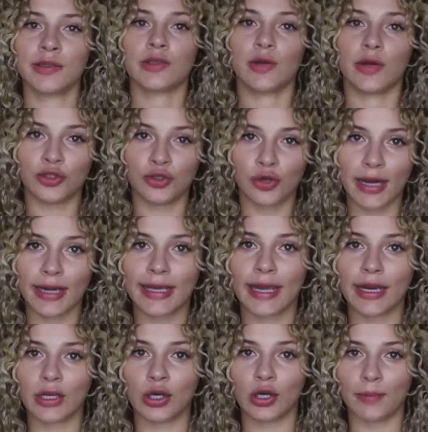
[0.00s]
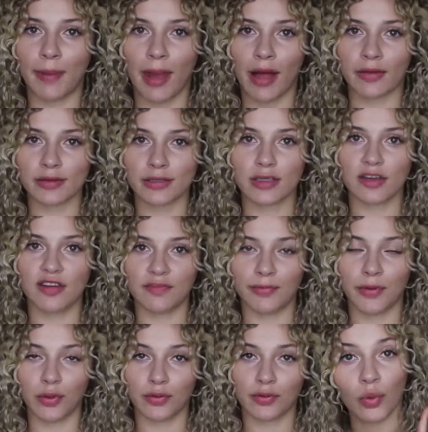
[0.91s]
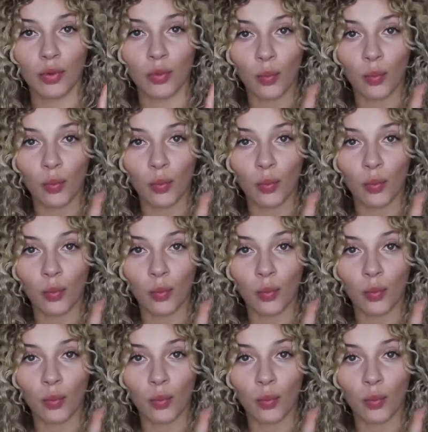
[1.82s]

So I try to get a good balance of both.